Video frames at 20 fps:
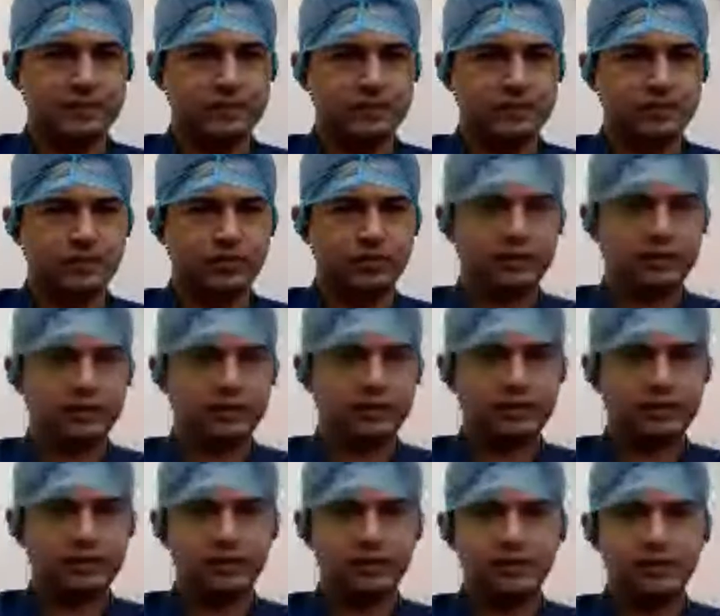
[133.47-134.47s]
So,
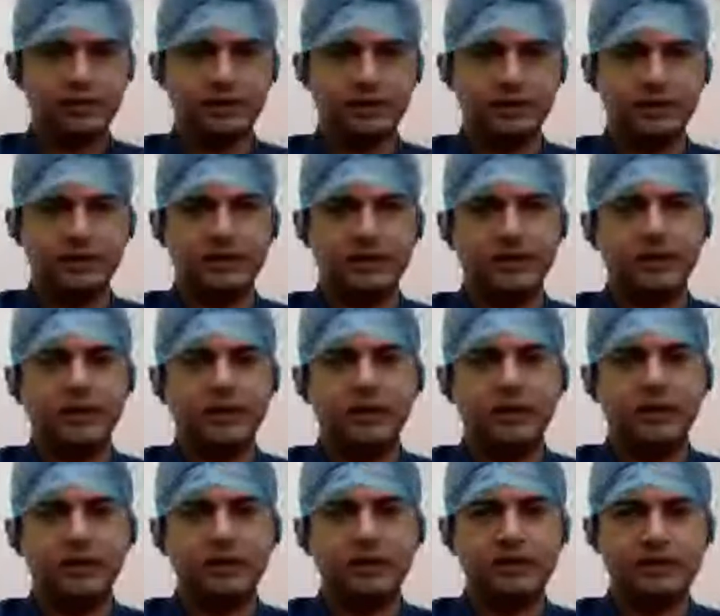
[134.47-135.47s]

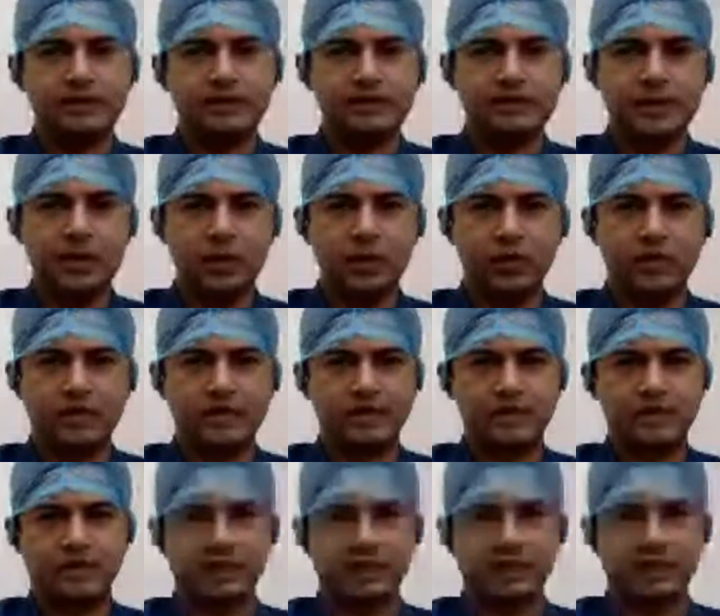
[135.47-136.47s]
this is how
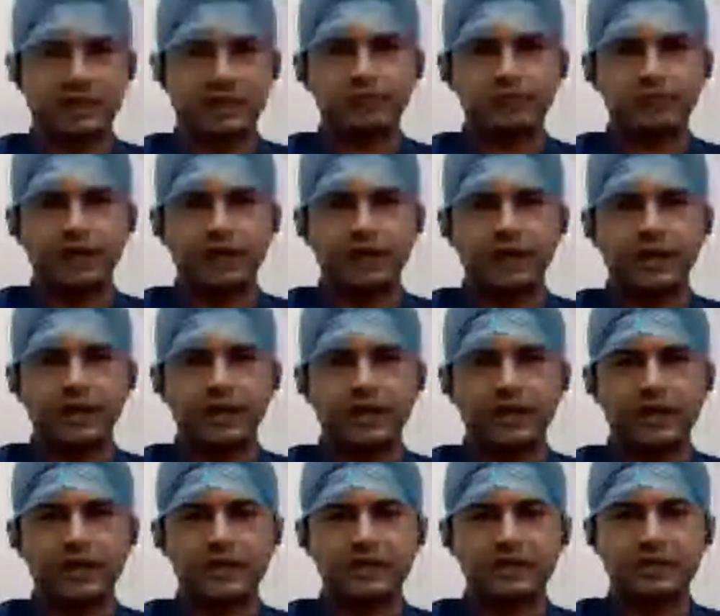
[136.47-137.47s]
it's done.
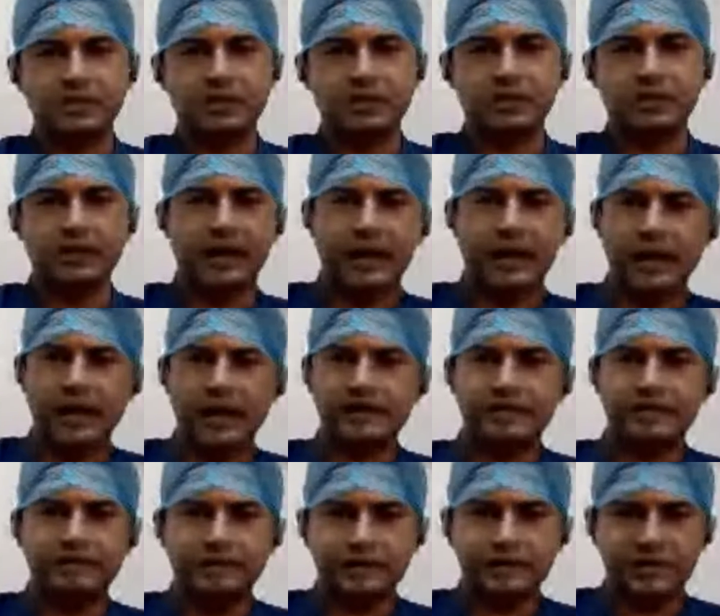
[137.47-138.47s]
That
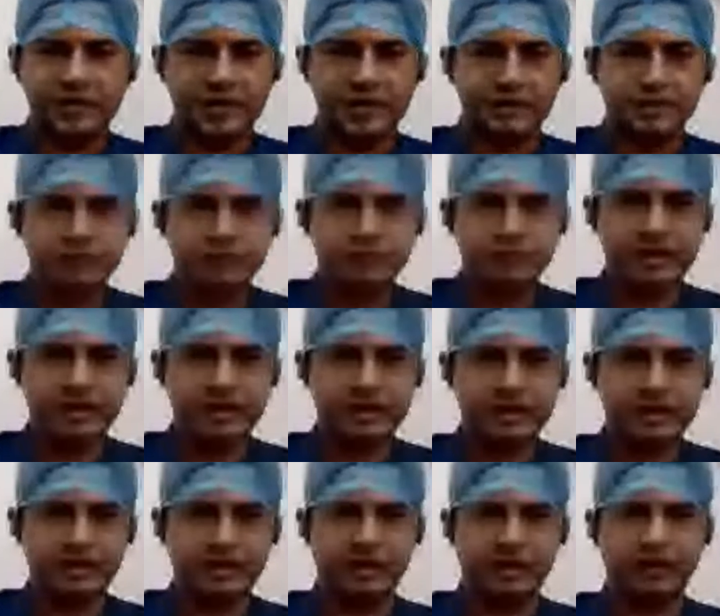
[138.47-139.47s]
heart which keeps
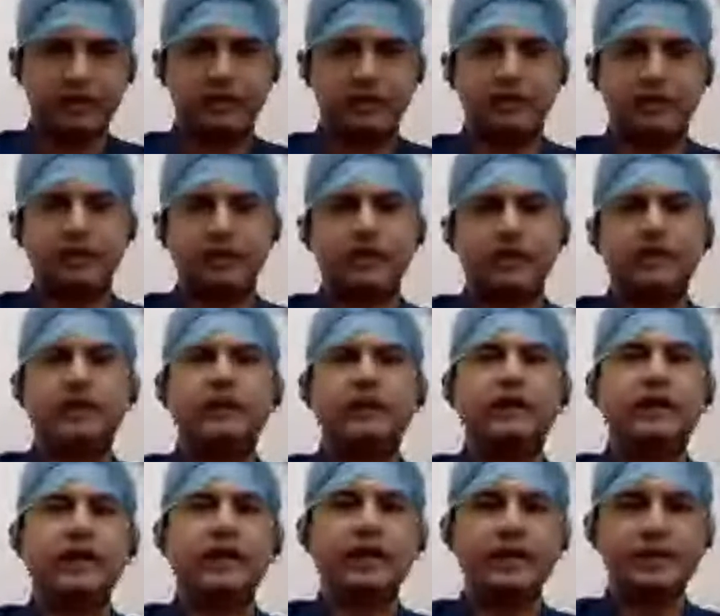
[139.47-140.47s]
beating regularly,
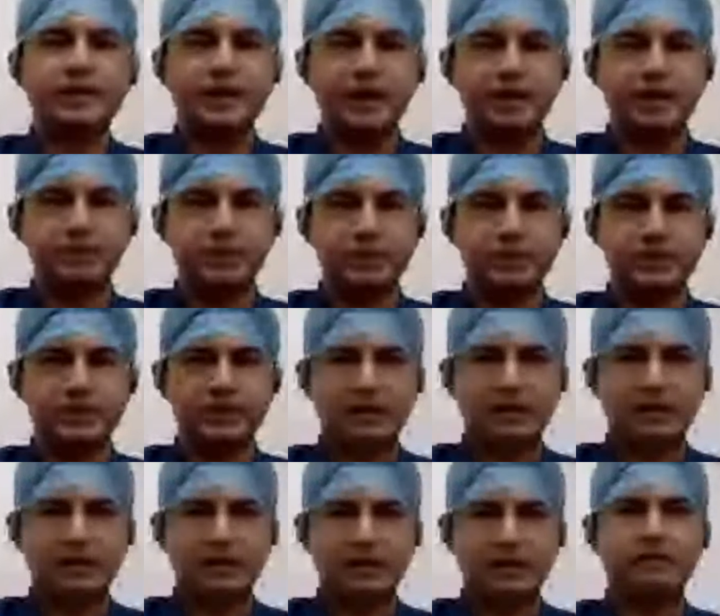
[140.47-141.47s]
in that
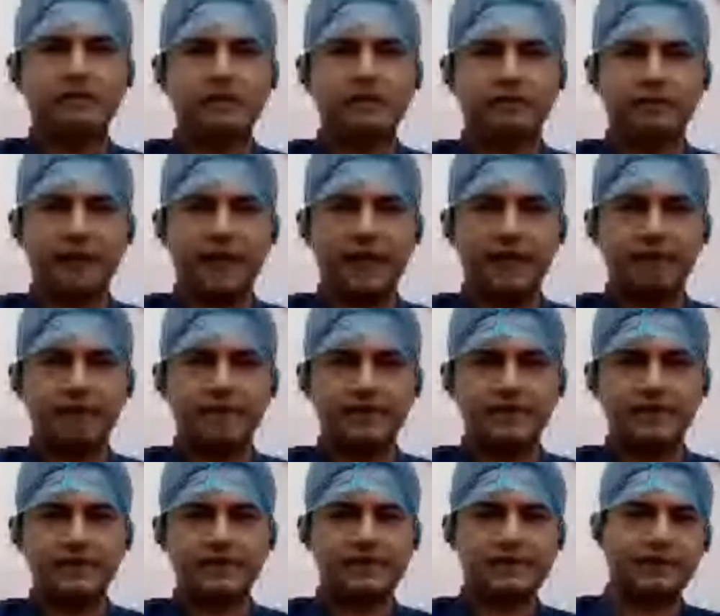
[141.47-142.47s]
beating heart, when the valve
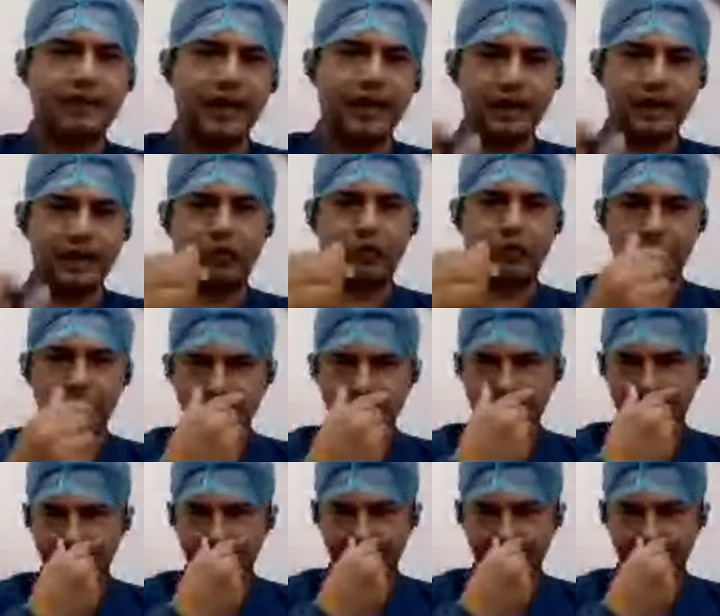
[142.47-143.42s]
is narrow,